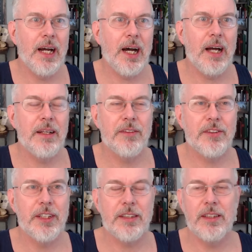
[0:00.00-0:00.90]
don't
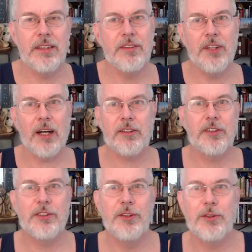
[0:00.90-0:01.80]
think that Dr.
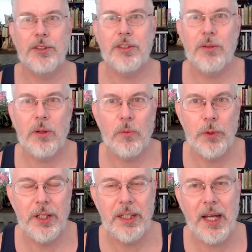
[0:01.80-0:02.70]
Seuss
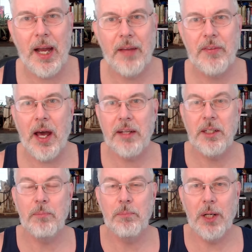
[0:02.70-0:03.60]
really had that
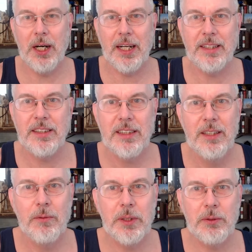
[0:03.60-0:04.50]
in mind
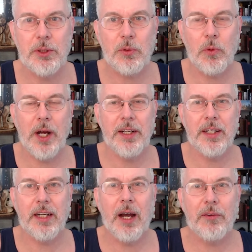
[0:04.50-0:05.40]
when he was
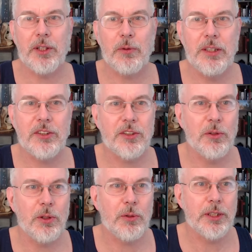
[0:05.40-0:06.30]
writing How the Grinch
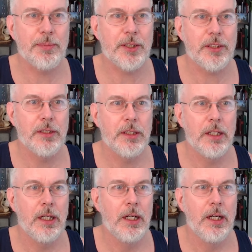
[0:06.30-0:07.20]
Stole Christmas.
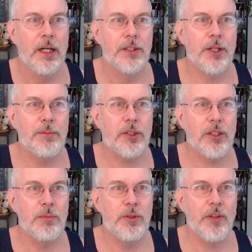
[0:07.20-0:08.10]
So I'm just
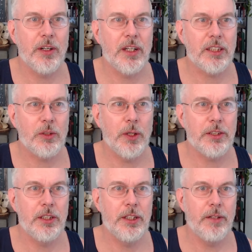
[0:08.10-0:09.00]
going to move on to the next
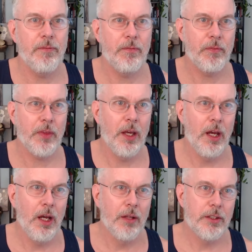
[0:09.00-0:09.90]
question here.
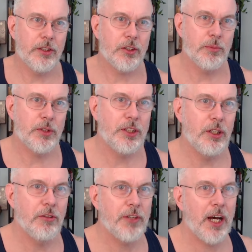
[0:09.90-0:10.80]
This is from
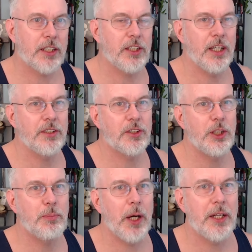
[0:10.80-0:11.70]
Siovac and
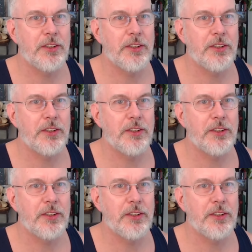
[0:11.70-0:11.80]
Sipad